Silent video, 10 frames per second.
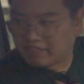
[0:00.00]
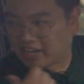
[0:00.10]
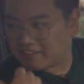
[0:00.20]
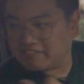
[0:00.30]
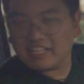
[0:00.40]

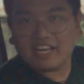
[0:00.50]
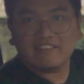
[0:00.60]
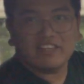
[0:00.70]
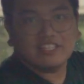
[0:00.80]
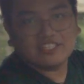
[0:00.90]
back, we
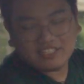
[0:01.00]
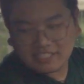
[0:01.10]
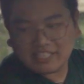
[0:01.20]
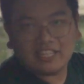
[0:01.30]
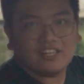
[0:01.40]
have
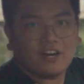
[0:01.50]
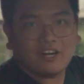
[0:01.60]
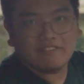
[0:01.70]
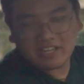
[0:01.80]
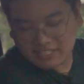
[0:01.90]
additional center
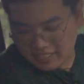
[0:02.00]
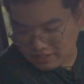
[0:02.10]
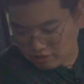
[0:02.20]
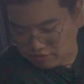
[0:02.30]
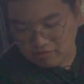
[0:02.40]
armrest
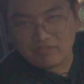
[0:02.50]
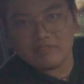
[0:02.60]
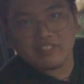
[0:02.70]
and 2